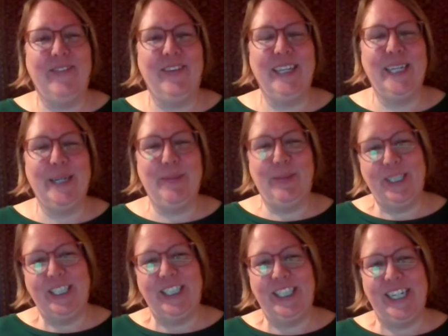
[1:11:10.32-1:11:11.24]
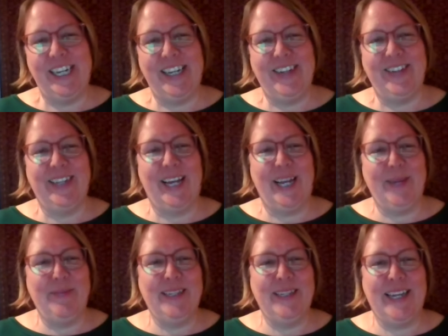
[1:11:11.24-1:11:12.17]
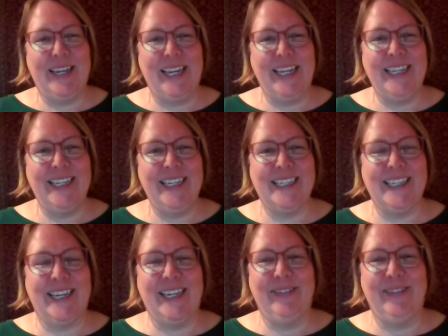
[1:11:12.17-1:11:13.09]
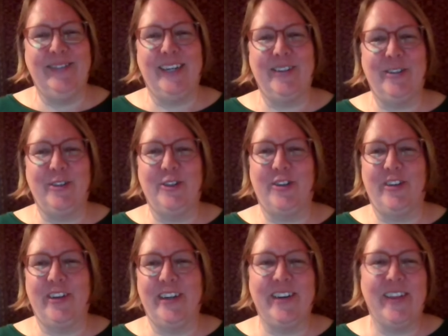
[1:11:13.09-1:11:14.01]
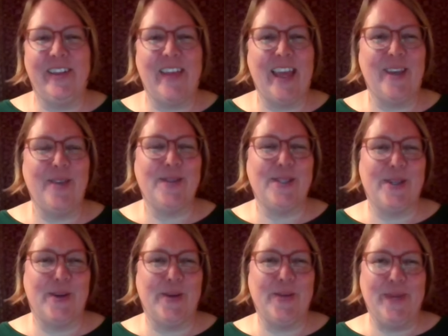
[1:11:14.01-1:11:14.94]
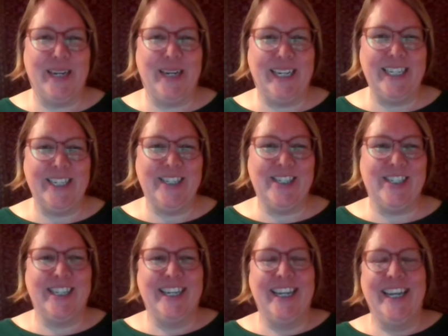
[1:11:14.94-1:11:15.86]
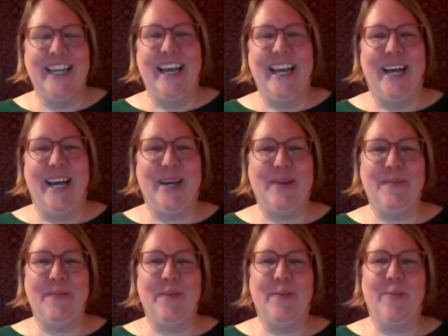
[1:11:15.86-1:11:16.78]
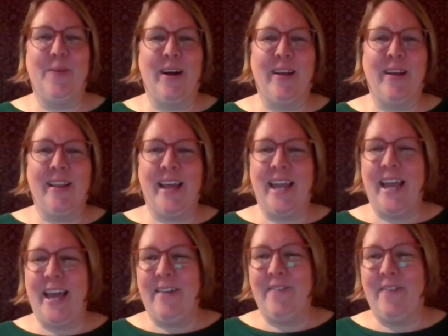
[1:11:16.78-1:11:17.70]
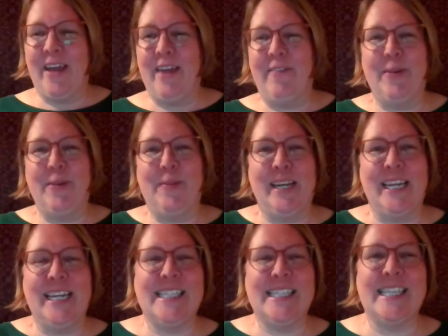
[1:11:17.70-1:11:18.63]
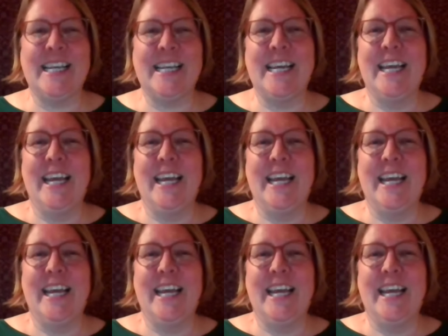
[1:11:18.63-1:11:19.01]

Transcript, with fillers: really appreciate your time tonight, uh, Dr. Treuer. Thank you so much. Um, while I have everybody's